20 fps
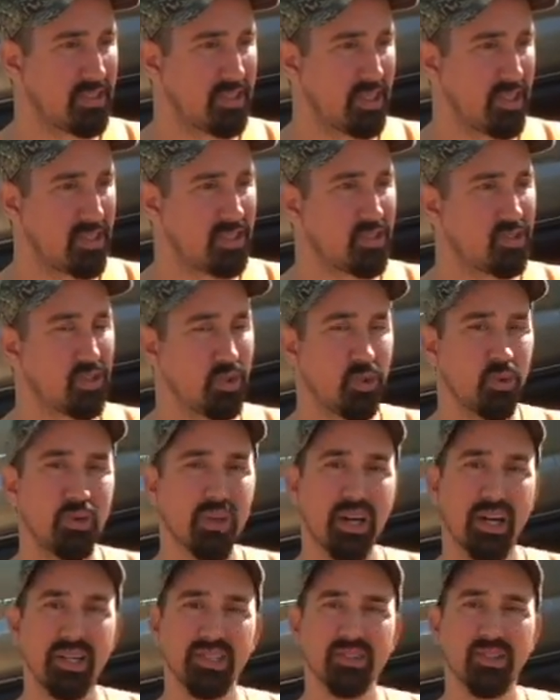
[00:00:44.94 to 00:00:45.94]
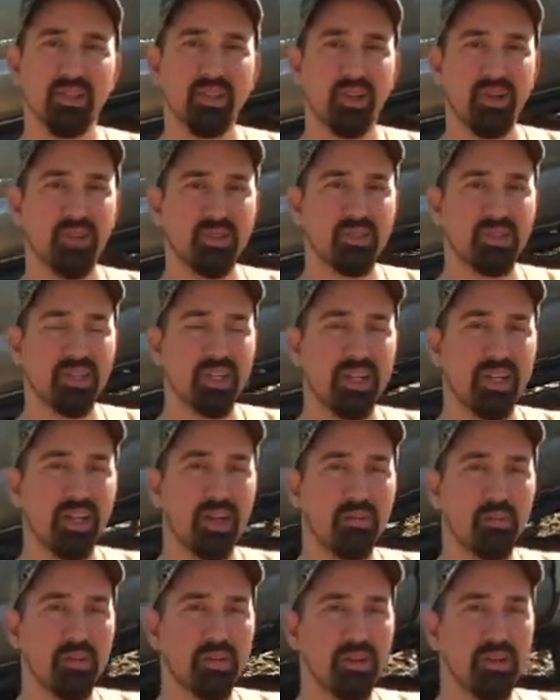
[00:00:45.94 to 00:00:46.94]
Since 2013,
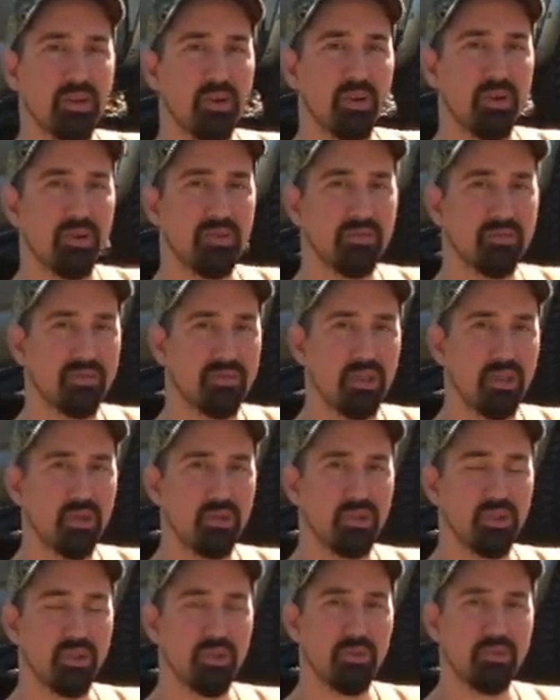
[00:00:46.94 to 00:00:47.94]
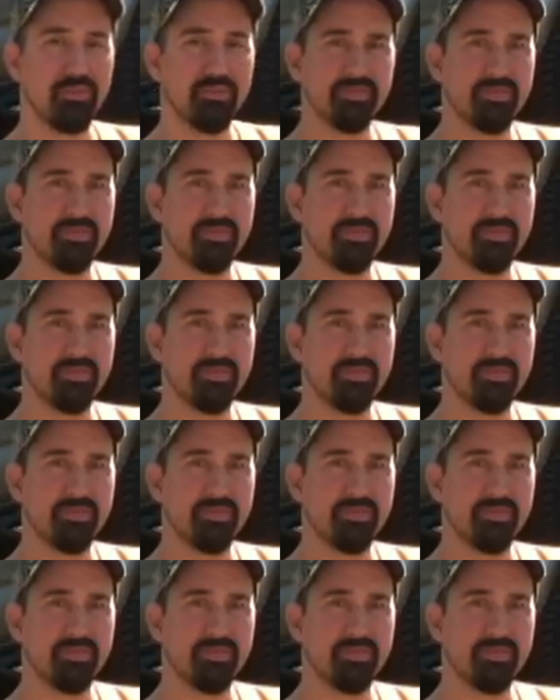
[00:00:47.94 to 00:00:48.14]
I've been doing YouTube.